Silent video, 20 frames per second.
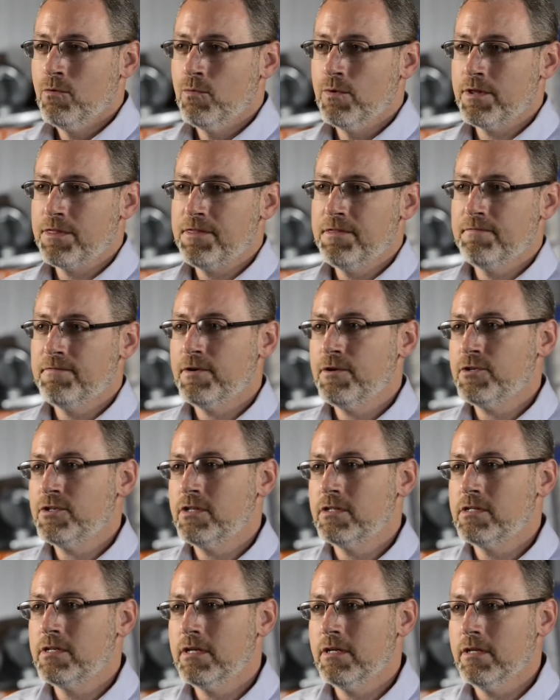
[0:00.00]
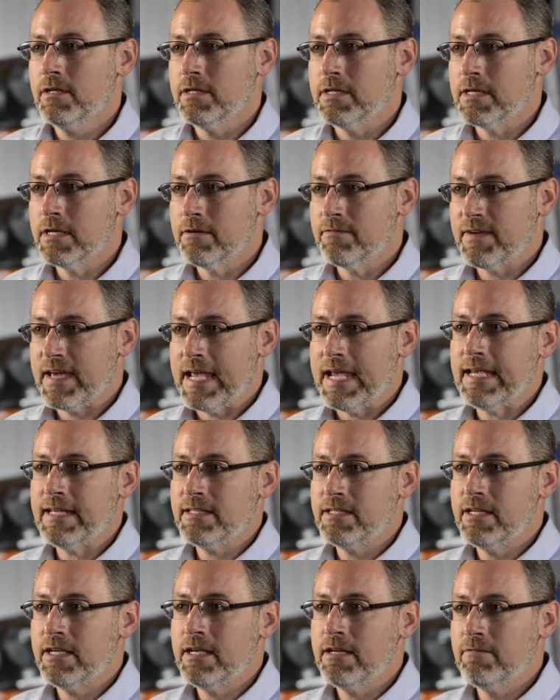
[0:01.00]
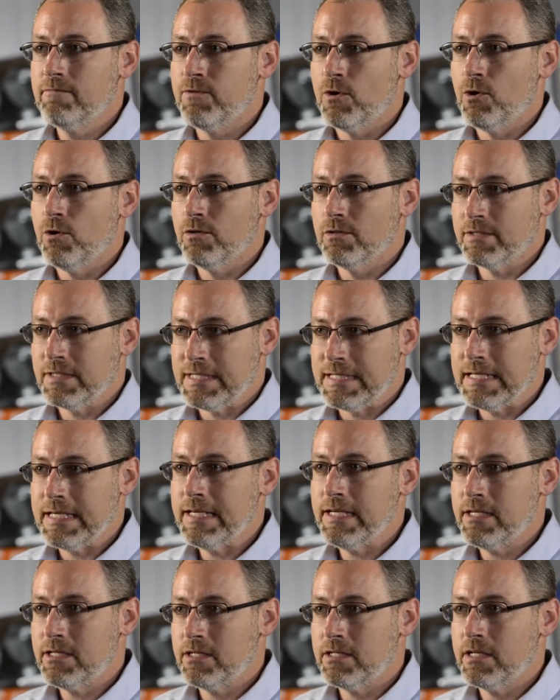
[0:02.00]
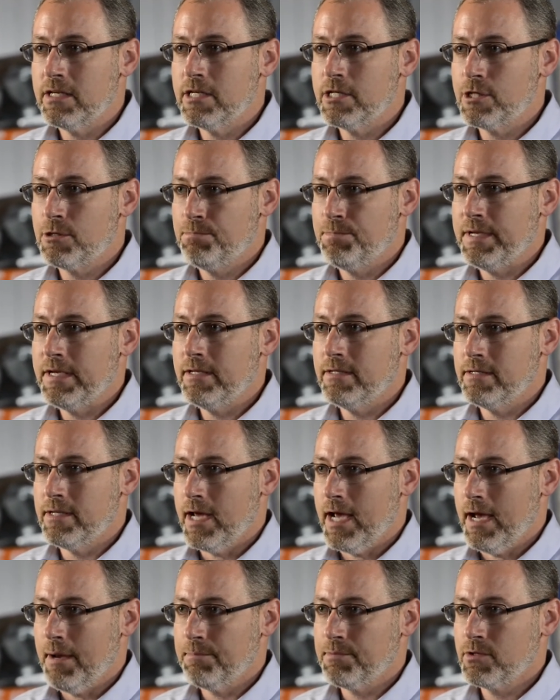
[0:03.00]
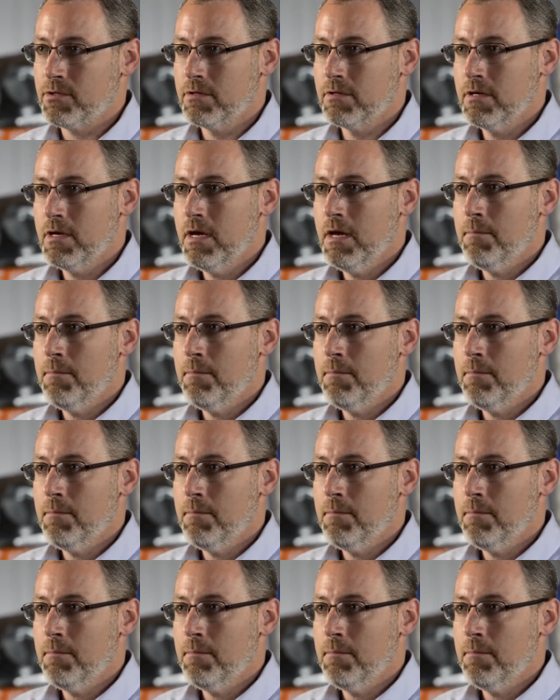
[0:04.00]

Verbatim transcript: With the versatility of 18 volt DC speed taps,